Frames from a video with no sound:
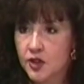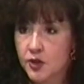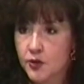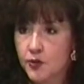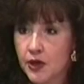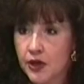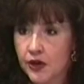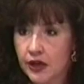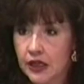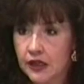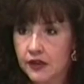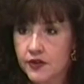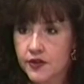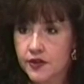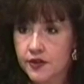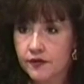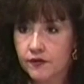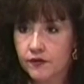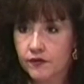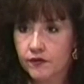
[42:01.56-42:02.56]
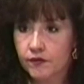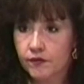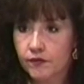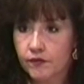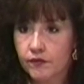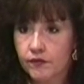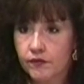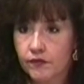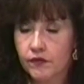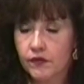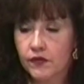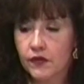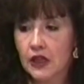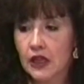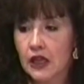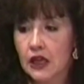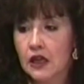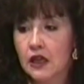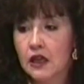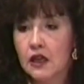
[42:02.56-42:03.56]
of experience.
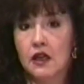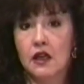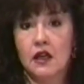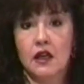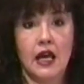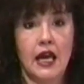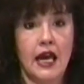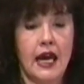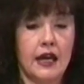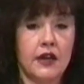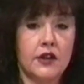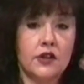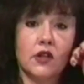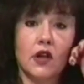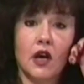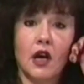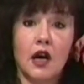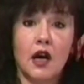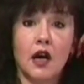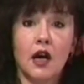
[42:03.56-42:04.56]
And